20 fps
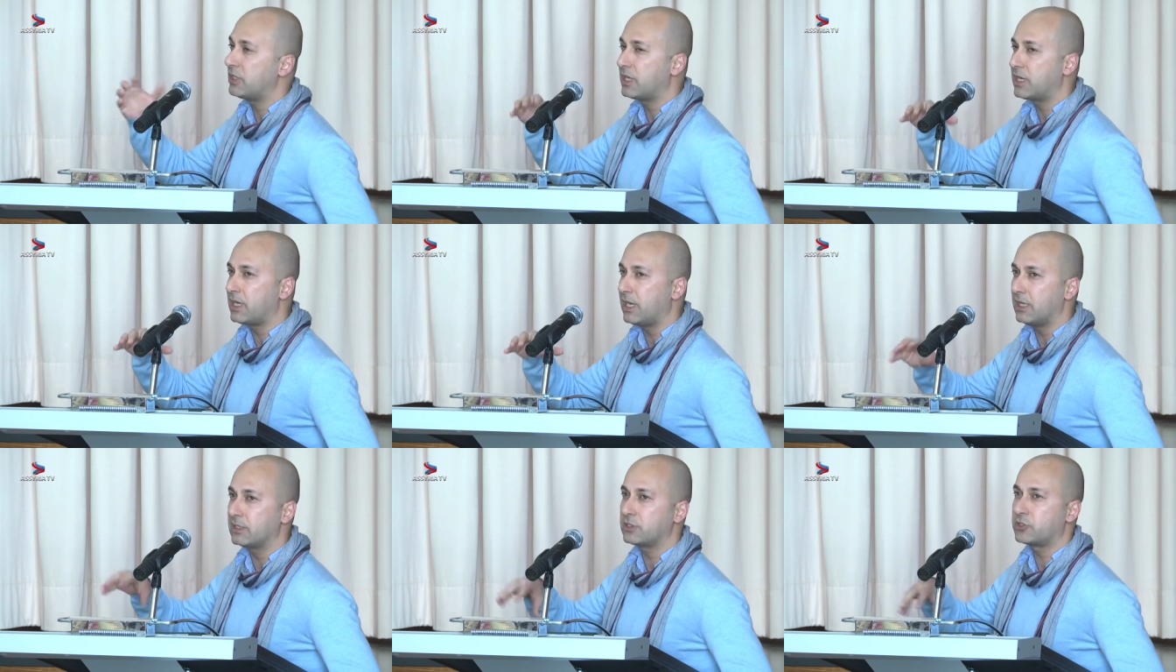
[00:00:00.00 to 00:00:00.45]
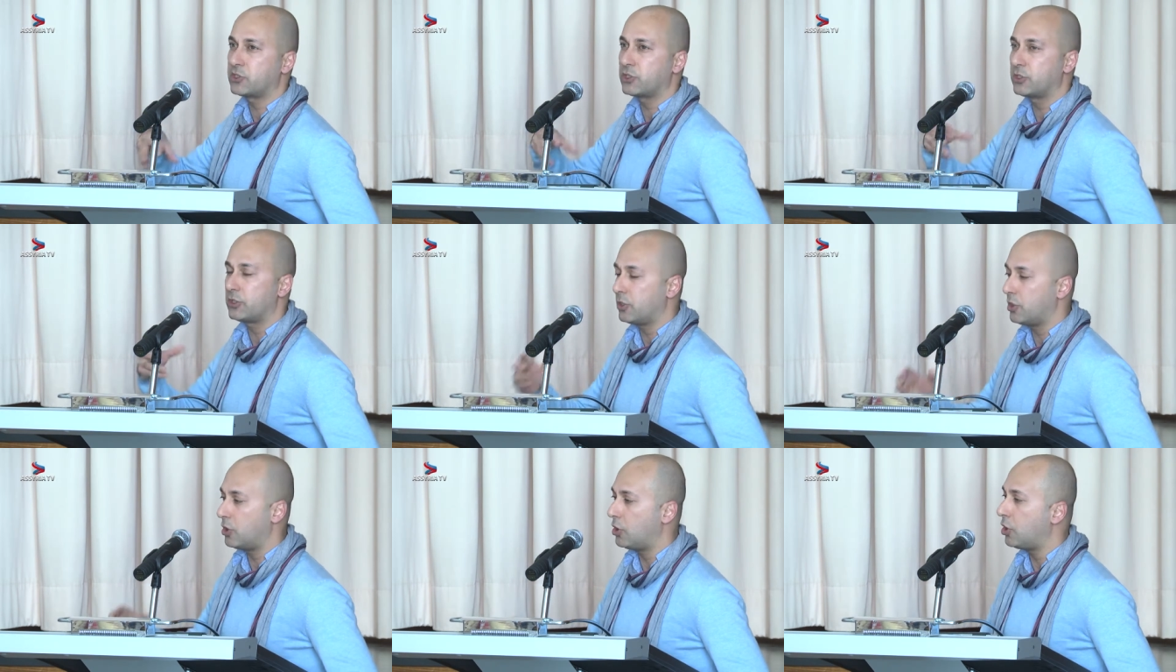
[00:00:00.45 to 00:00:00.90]

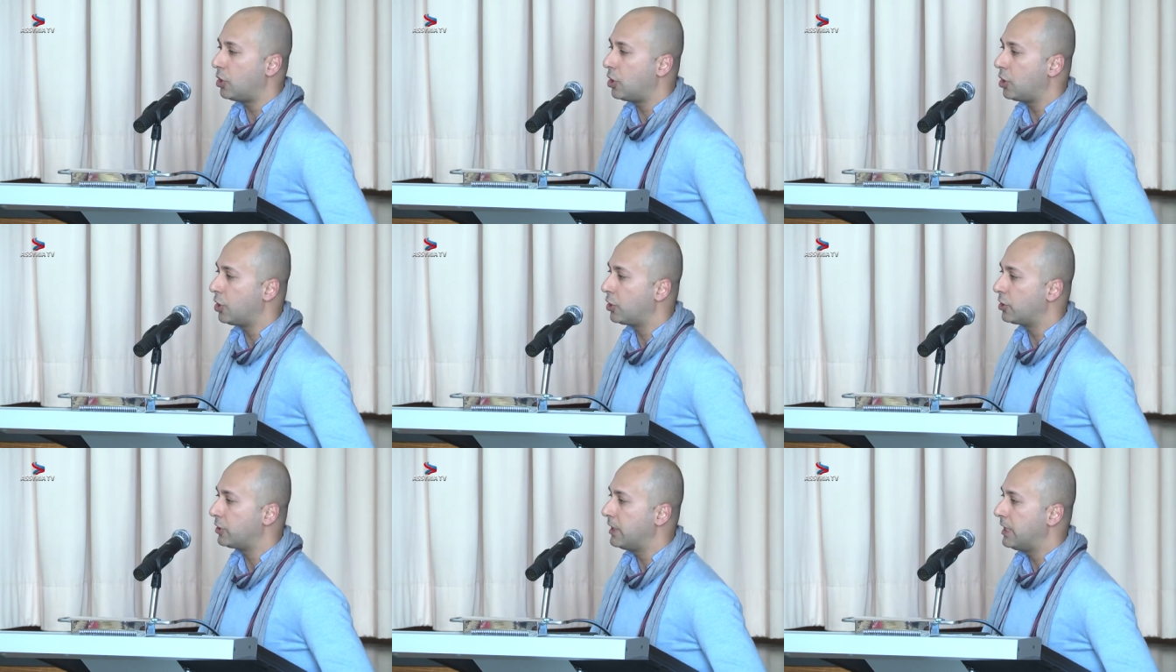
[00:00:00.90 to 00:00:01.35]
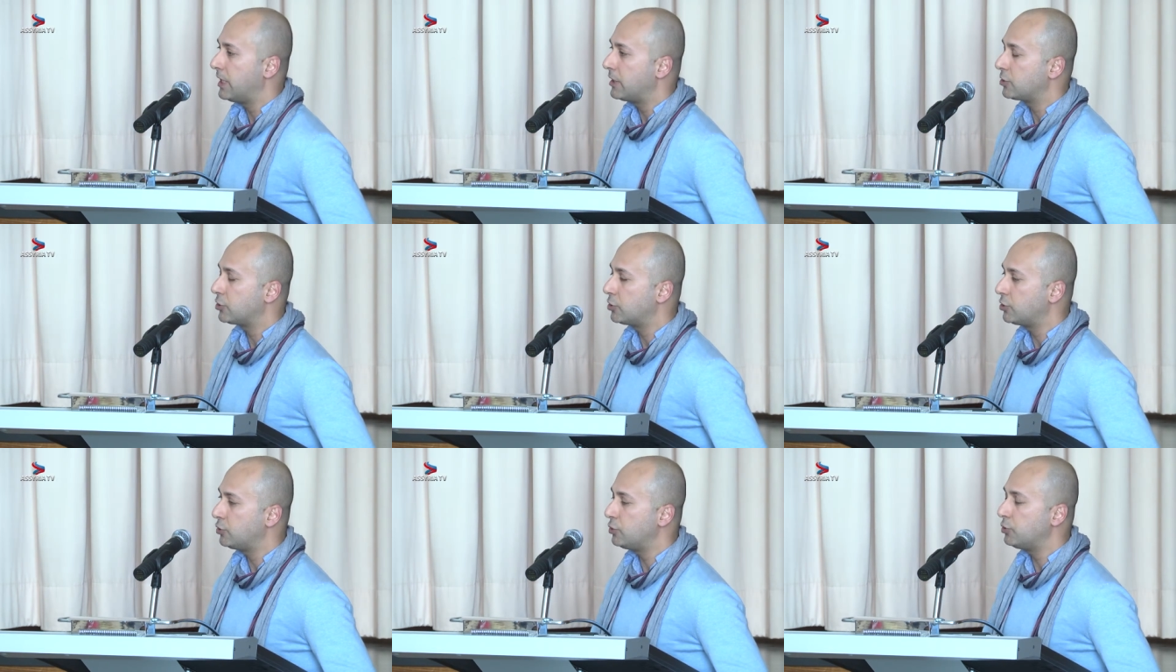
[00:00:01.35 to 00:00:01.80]
culture are
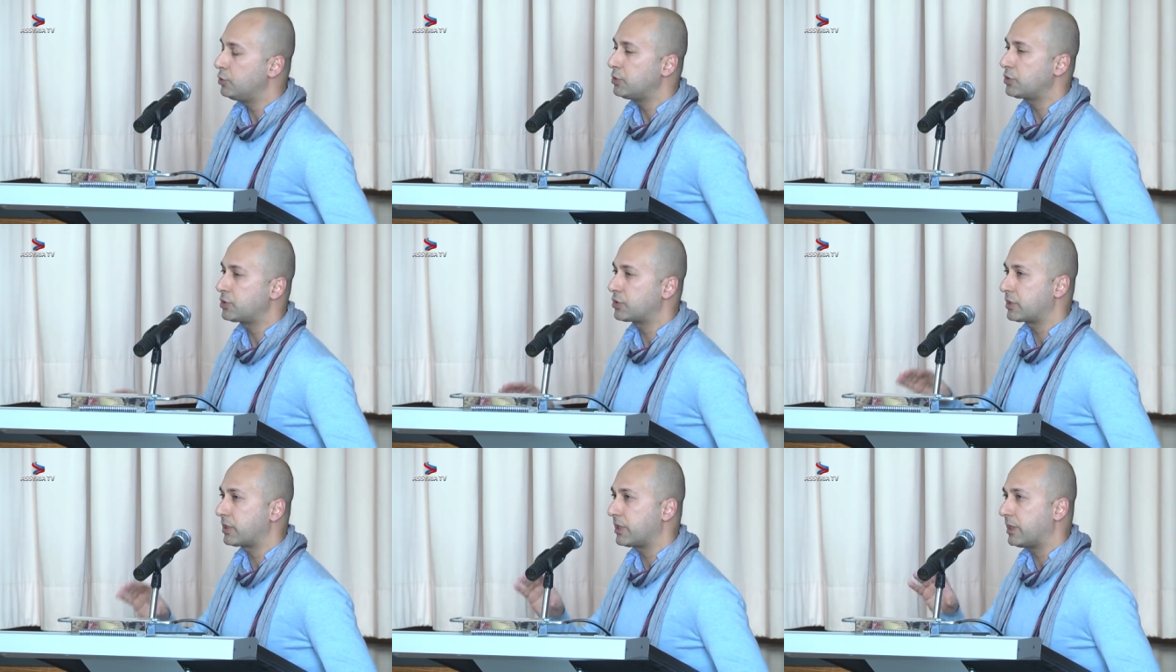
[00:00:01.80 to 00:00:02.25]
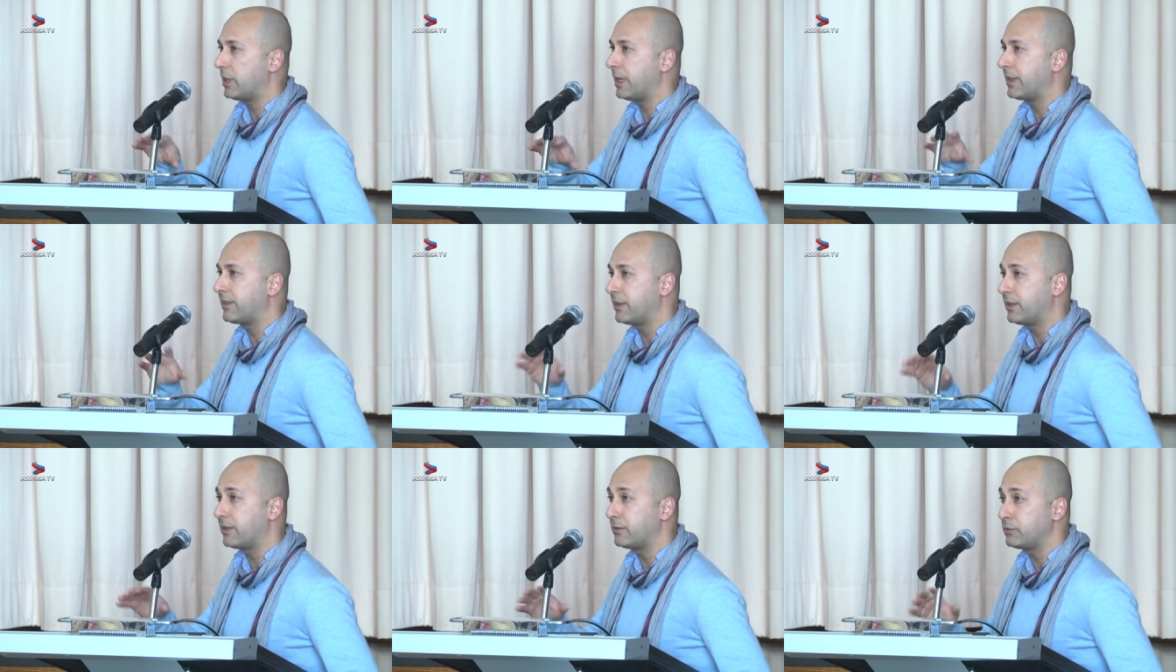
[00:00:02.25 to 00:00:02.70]
used,
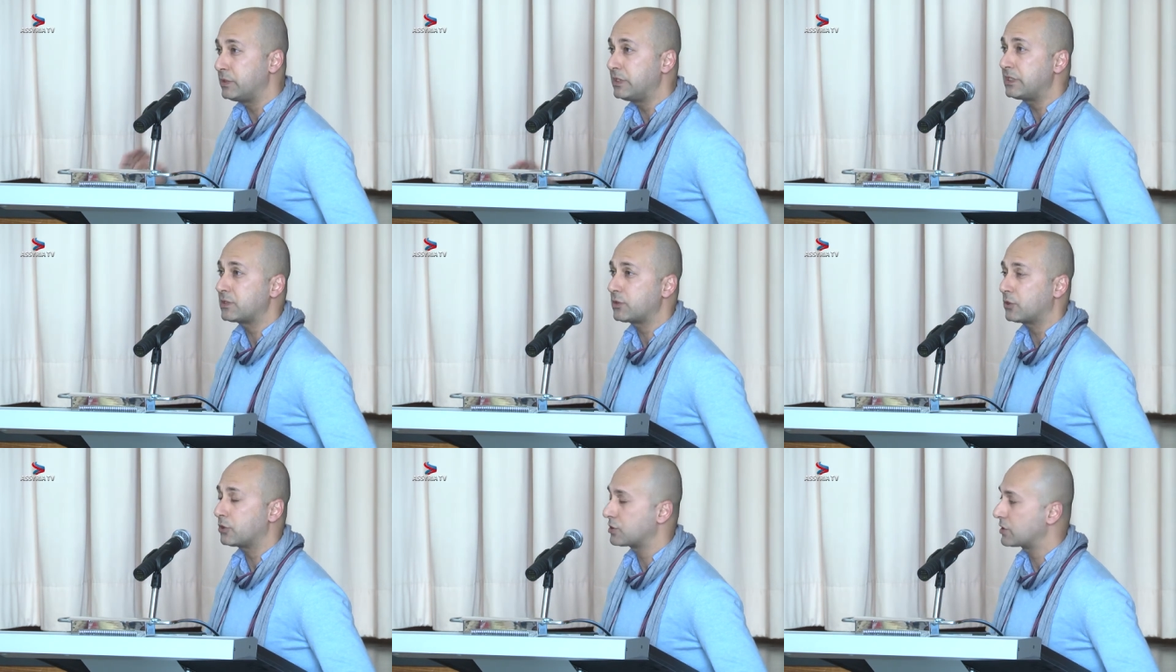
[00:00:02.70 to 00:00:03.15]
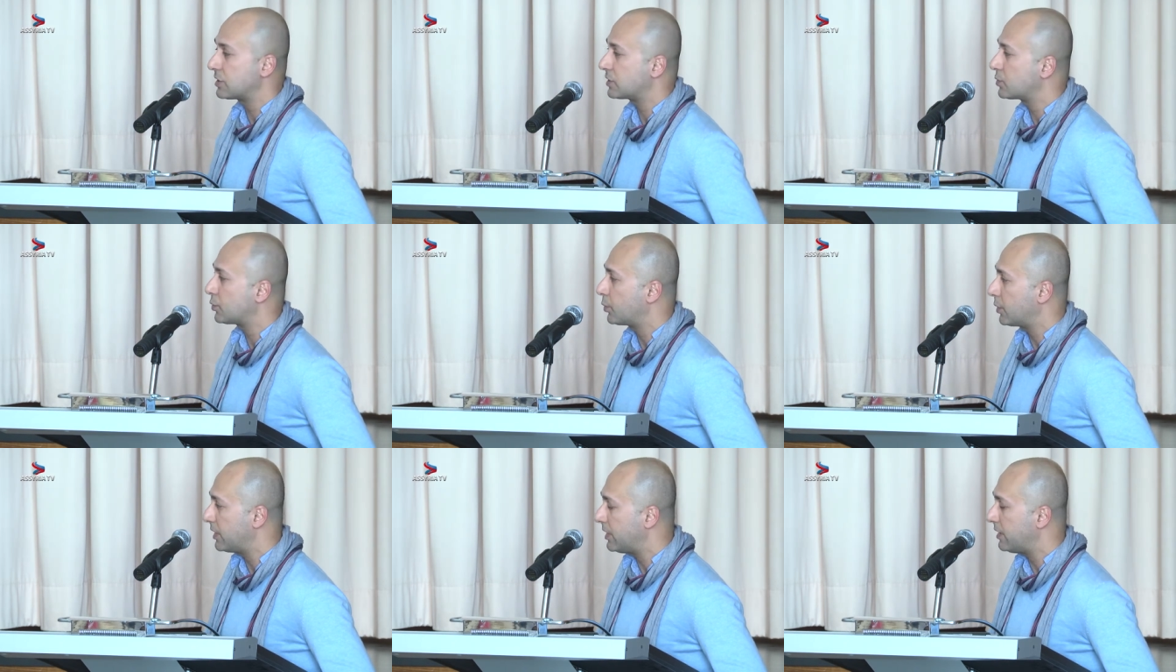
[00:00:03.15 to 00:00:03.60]
and the
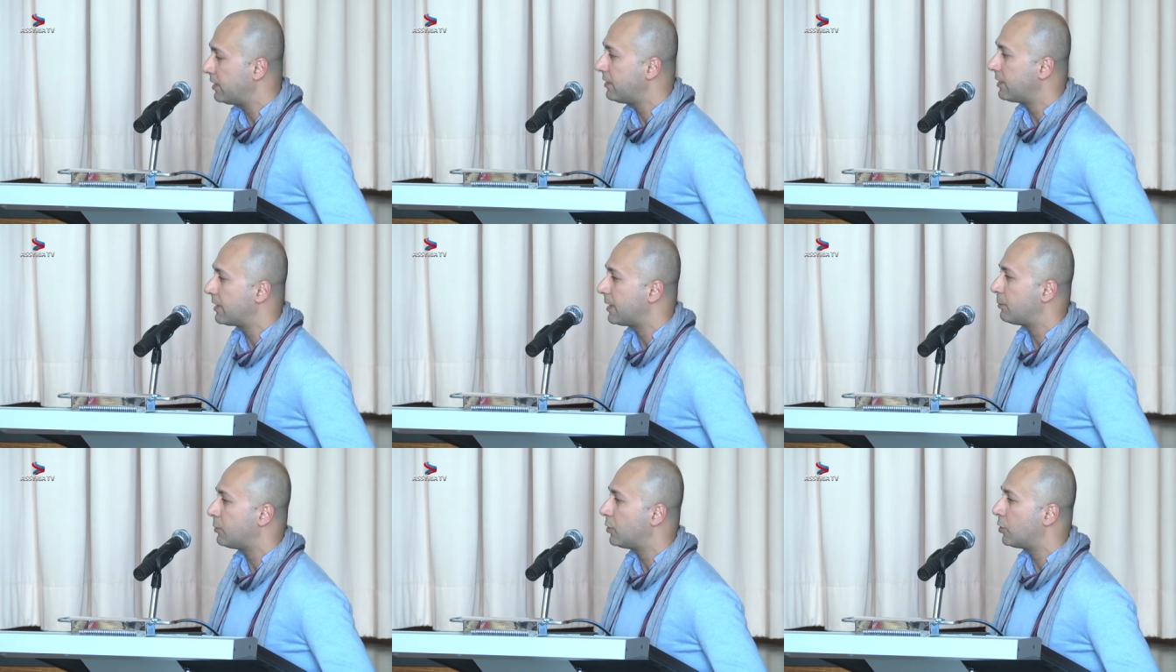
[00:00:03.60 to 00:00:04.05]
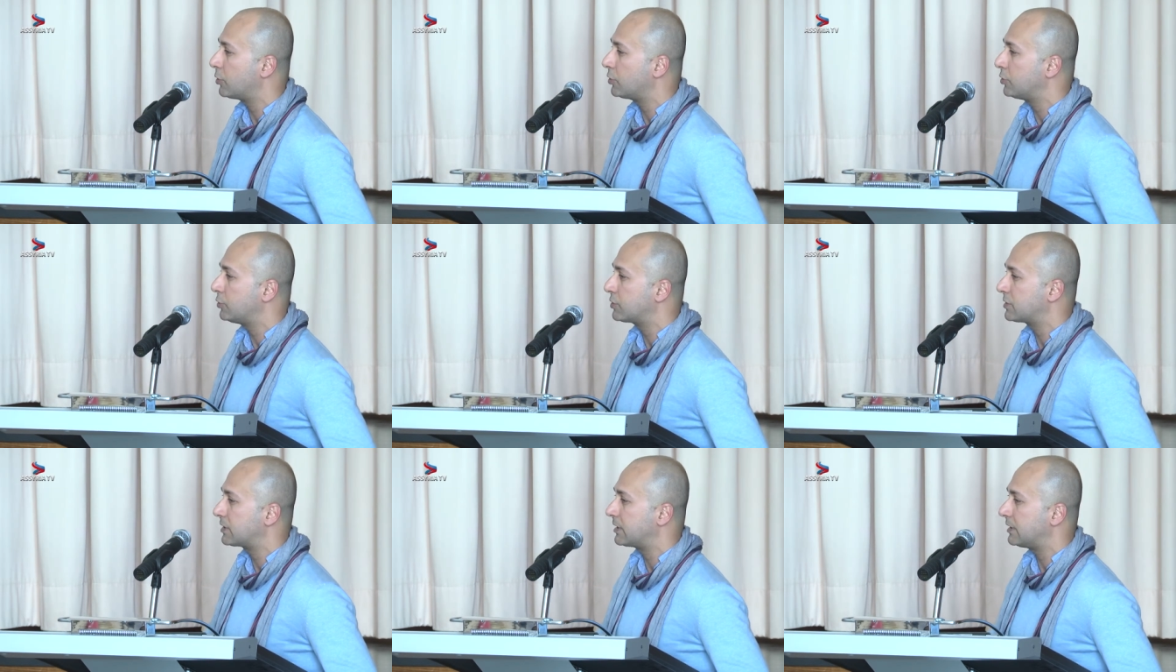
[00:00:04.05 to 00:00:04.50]
resources within them are
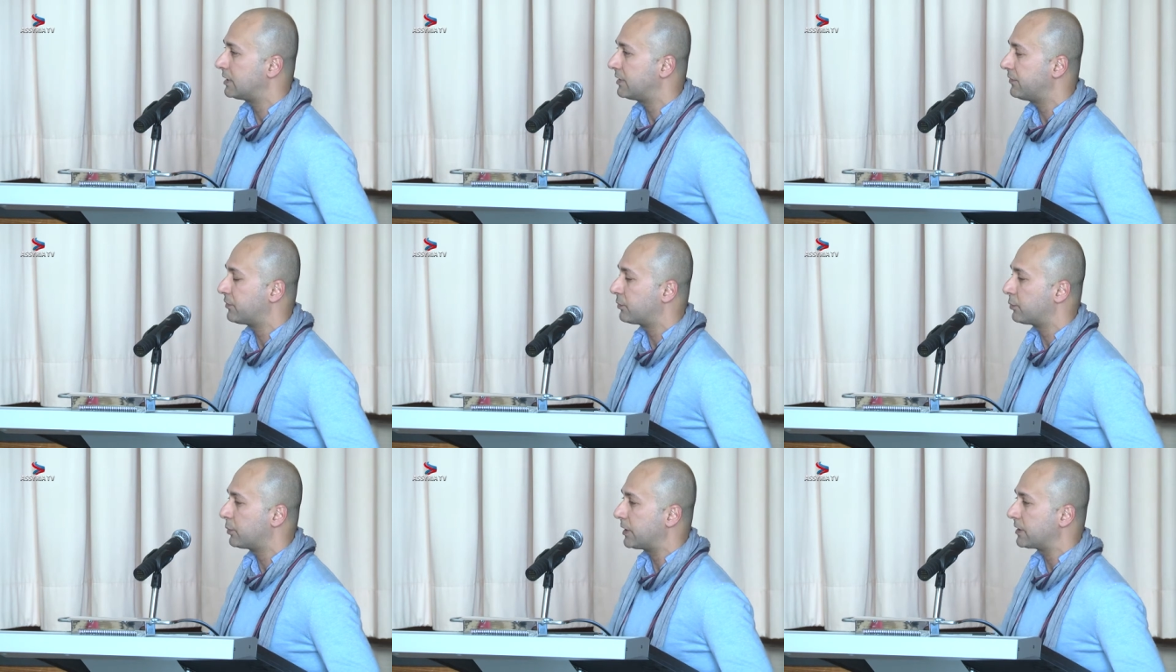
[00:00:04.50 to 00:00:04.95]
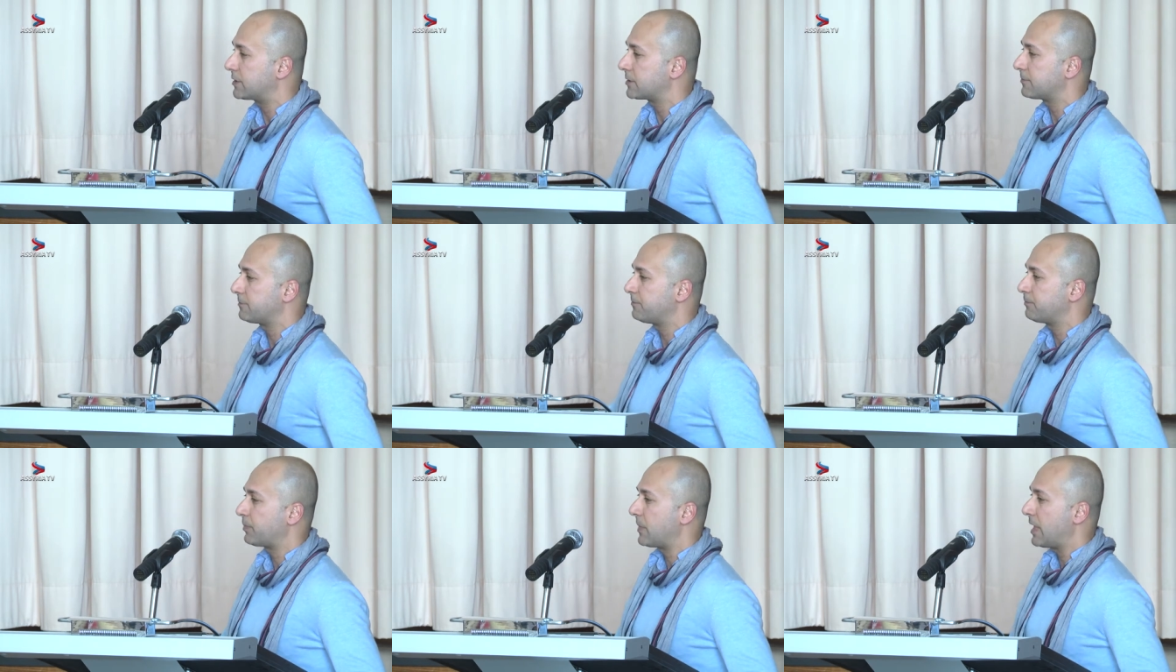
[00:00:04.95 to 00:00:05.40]
used in different ways.